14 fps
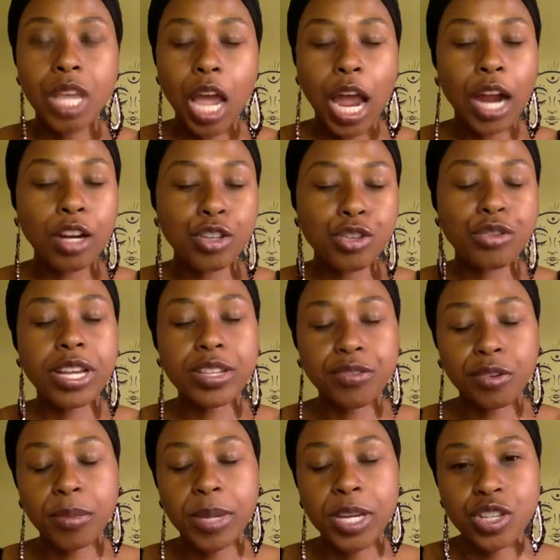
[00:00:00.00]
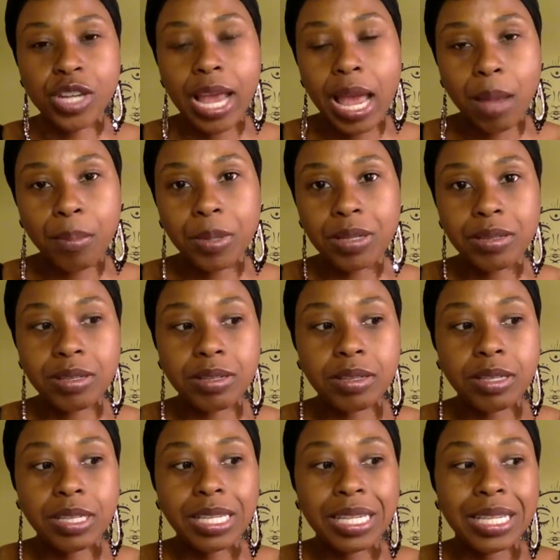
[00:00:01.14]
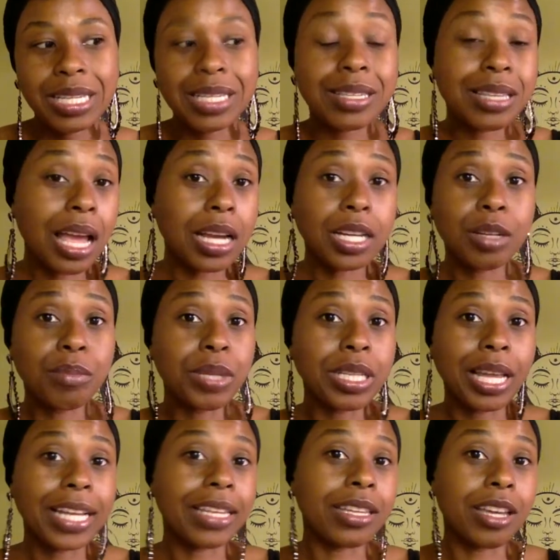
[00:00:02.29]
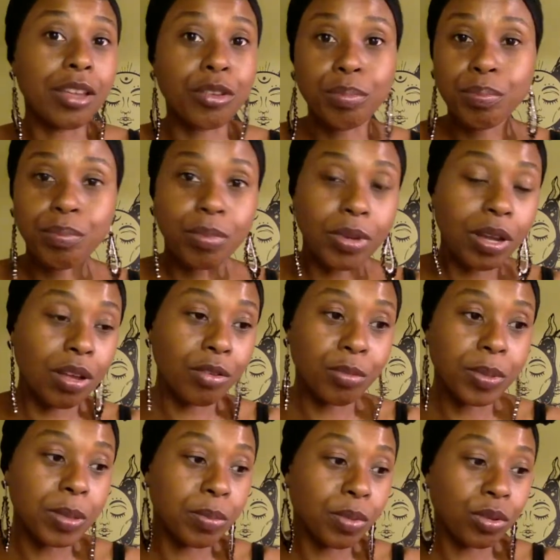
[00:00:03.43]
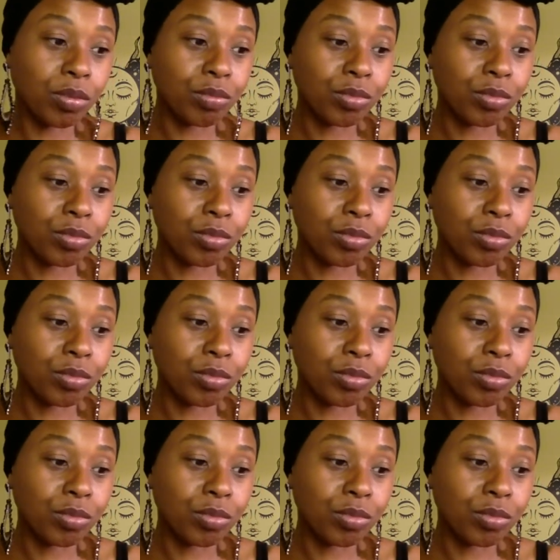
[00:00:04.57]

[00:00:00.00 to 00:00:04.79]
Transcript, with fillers: our transformation happens is not going to be like the other other people.